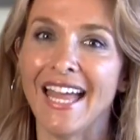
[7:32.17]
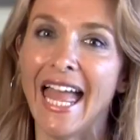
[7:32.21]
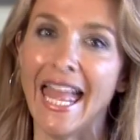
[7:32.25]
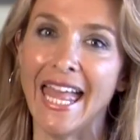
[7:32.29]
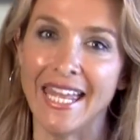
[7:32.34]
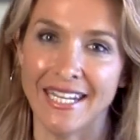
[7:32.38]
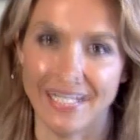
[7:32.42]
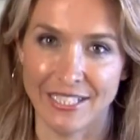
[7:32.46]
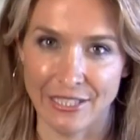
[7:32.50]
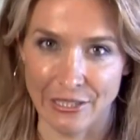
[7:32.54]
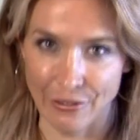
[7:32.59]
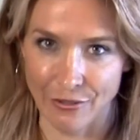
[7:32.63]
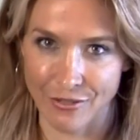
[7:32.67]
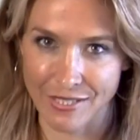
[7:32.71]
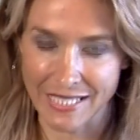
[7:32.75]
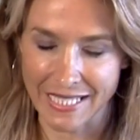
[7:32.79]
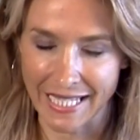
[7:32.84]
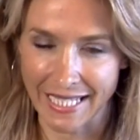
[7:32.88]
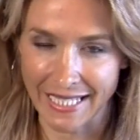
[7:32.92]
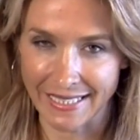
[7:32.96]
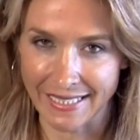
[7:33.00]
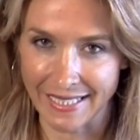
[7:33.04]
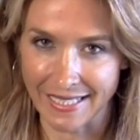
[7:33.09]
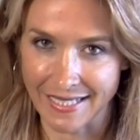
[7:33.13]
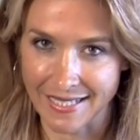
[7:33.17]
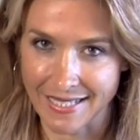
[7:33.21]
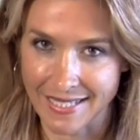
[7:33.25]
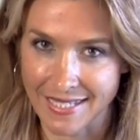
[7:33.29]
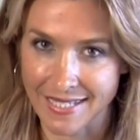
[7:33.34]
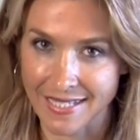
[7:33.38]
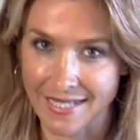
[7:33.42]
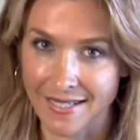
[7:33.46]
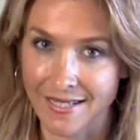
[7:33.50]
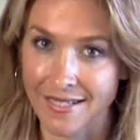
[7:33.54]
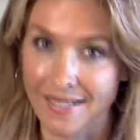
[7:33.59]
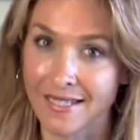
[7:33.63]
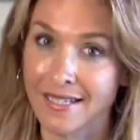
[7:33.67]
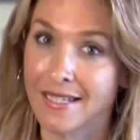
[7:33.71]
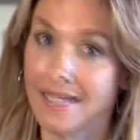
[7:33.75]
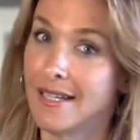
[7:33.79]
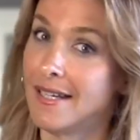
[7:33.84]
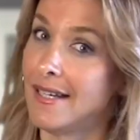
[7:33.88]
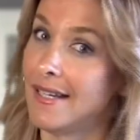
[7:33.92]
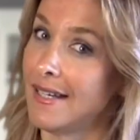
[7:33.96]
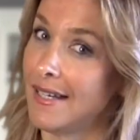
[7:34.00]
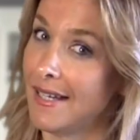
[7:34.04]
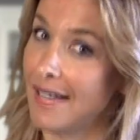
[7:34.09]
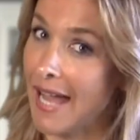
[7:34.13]
And it looks like this.
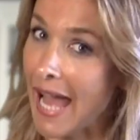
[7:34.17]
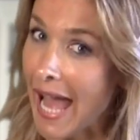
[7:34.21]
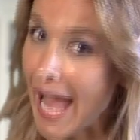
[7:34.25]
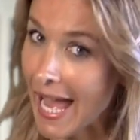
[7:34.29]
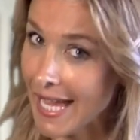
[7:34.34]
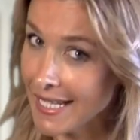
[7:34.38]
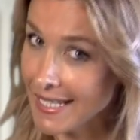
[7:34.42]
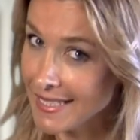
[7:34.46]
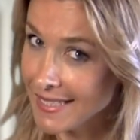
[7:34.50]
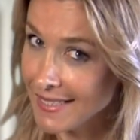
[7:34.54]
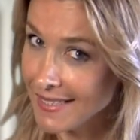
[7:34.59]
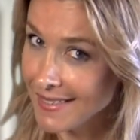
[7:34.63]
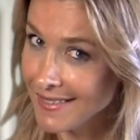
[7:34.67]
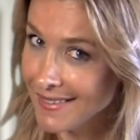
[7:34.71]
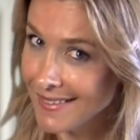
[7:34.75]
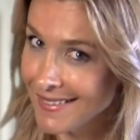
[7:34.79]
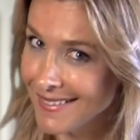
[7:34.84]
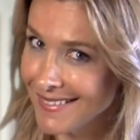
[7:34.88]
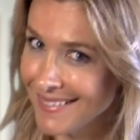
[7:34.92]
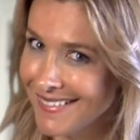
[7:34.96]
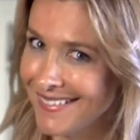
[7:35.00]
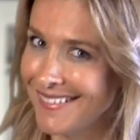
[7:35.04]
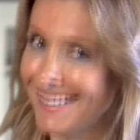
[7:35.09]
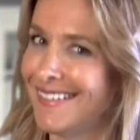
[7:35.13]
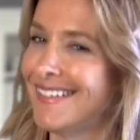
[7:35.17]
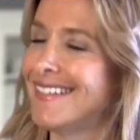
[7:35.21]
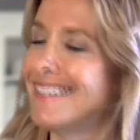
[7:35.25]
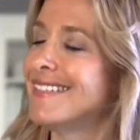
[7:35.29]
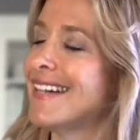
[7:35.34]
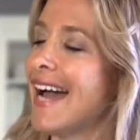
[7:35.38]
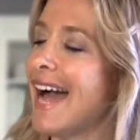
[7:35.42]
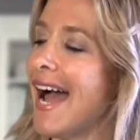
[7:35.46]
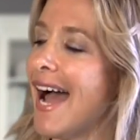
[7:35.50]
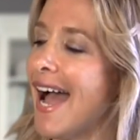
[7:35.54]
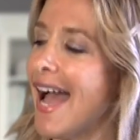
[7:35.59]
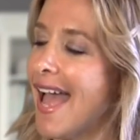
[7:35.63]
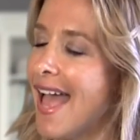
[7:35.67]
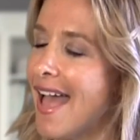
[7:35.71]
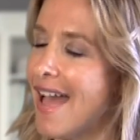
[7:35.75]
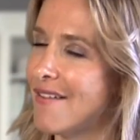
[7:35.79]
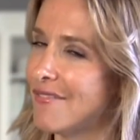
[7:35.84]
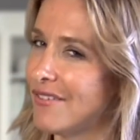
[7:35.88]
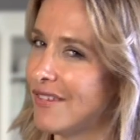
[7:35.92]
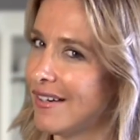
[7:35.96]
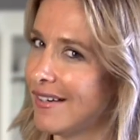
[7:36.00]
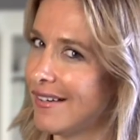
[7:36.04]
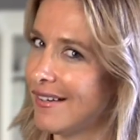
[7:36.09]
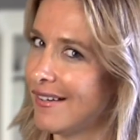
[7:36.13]
Honey, I
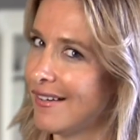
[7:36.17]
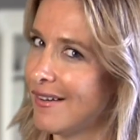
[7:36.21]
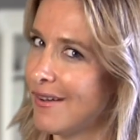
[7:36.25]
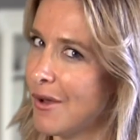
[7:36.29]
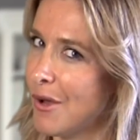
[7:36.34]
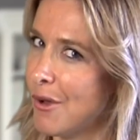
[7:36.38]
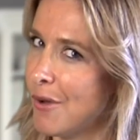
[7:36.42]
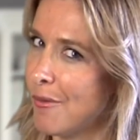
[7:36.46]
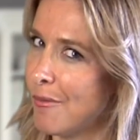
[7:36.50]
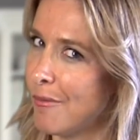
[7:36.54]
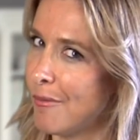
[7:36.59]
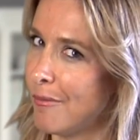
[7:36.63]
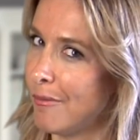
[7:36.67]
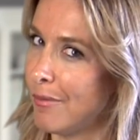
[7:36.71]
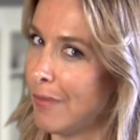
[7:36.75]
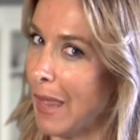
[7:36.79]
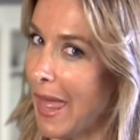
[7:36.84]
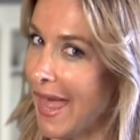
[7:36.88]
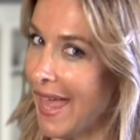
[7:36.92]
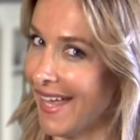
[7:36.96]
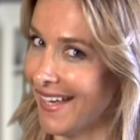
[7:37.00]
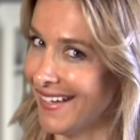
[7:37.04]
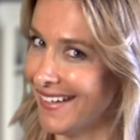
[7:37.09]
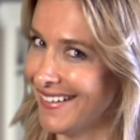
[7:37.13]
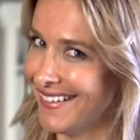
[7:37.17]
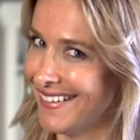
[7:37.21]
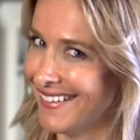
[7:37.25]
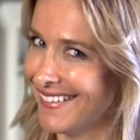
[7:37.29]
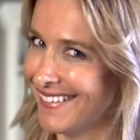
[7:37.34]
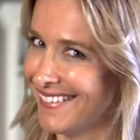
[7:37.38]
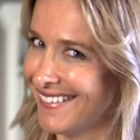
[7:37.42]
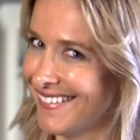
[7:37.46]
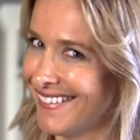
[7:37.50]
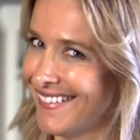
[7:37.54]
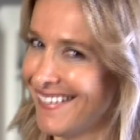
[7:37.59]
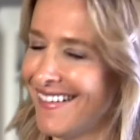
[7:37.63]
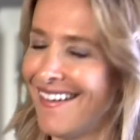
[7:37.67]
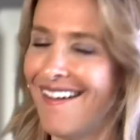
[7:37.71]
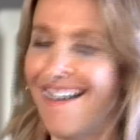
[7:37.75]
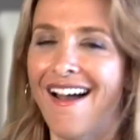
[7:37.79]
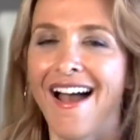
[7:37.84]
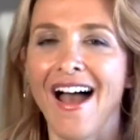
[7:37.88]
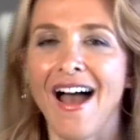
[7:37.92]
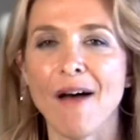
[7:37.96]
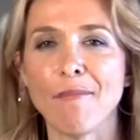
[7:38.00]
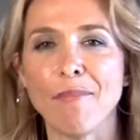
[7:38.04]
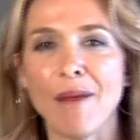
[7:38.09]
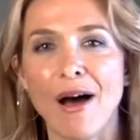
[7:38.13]
have a blank
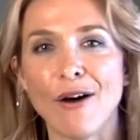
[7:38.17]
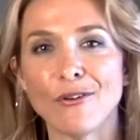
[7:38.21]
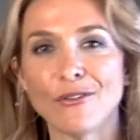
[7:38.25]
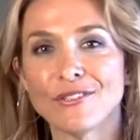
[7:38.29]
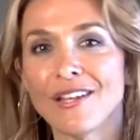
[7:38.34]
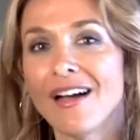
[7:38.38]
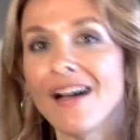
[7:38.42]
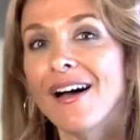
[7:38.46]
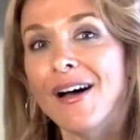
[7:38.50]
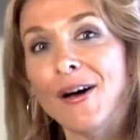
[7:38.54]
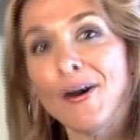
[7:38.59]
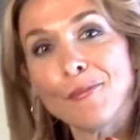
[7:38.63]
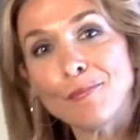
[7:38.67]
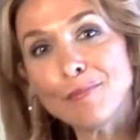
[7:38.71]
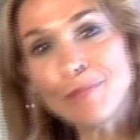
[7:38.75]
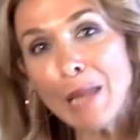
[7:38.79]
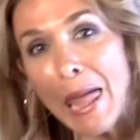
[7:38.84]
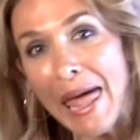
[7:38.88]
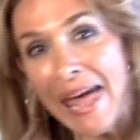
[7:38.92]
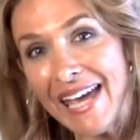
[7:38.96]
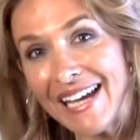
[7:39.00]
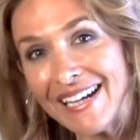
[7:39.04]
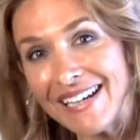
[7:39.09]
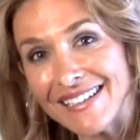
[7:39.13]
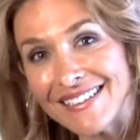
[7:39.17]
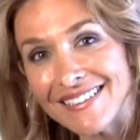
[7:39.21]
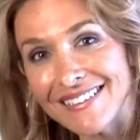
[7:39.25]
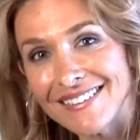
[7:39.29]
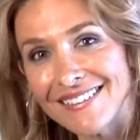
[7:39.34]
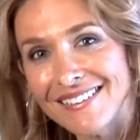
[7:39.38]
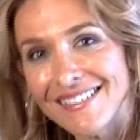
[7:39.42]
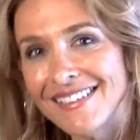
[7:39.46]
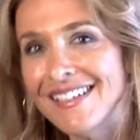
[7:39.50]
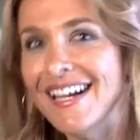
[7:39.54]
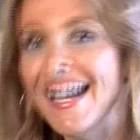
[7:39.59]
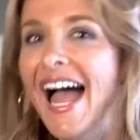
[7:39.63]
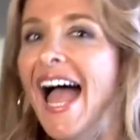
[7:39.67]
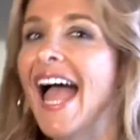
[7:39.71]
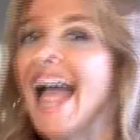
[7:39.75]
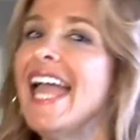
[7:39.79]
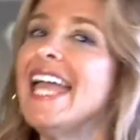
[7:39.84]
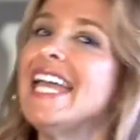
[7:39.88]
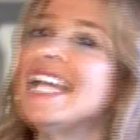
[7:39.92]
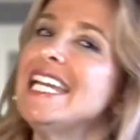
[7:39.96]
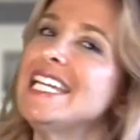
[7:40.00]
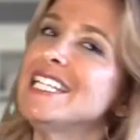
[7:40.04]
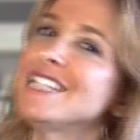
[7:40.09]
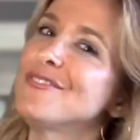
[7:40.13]
about blank.
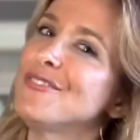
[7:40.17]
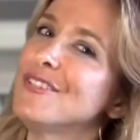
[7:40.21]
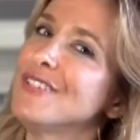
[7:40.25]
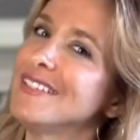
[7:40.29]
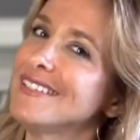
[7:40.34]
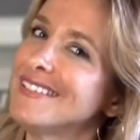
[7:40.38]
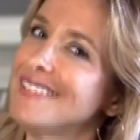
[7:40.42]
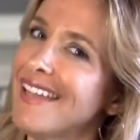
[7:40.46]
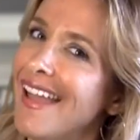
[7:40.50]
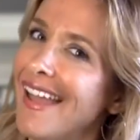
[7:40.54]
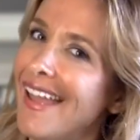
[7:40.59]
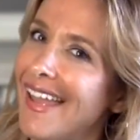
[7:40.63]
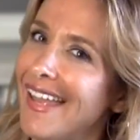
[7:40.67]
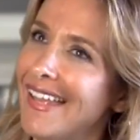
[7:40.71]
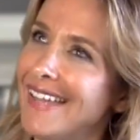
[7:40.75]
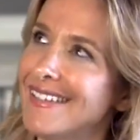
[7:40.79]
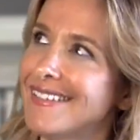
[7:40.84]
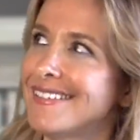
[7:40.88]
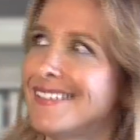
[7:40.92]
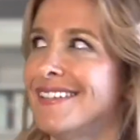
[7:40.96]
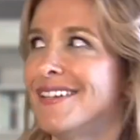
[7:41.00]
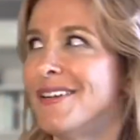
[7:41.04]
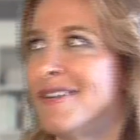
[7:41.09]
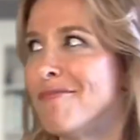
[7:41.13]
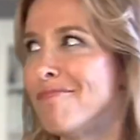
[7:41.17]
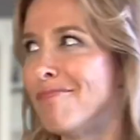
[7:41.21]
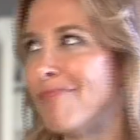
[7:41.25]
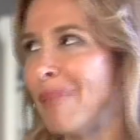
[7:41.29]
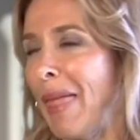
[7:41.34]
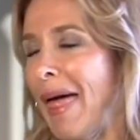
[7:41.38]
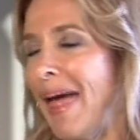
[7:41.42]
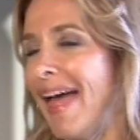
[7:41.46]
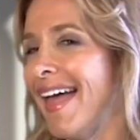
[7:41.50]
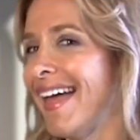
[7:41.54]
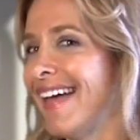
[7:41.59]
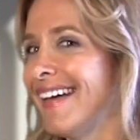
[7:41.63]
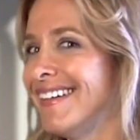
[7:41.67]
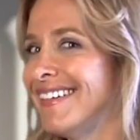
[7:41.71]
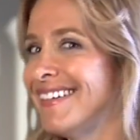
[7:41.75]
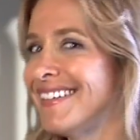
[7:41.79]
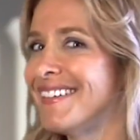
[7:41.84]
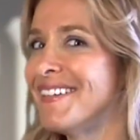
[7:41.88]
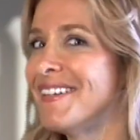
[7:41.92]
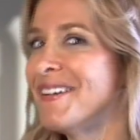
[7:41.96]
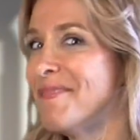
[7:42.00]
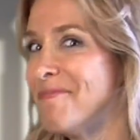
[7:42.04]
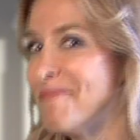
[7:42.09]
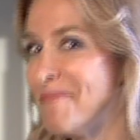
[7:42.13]
It will take blank
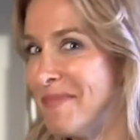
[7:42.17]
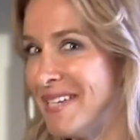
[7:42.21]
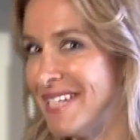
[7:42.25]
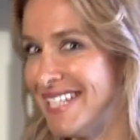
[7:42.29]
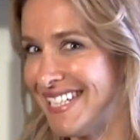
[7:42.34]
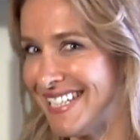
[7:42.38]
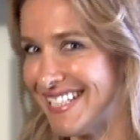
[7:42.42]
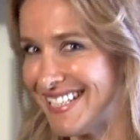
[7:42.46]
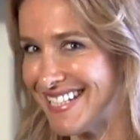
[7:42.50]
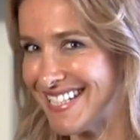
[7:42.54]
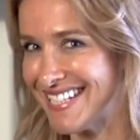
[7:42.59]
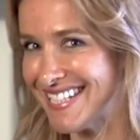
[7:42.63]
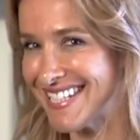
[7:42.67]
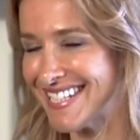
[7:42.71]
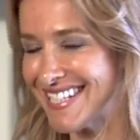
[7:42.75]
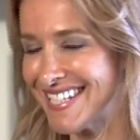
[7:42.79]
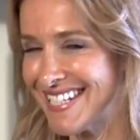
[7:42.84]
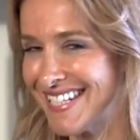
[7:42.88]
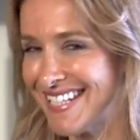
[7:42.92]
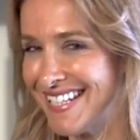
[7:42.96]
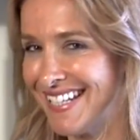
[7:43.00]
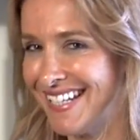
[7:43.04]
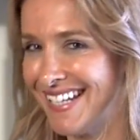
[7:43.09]
minutes.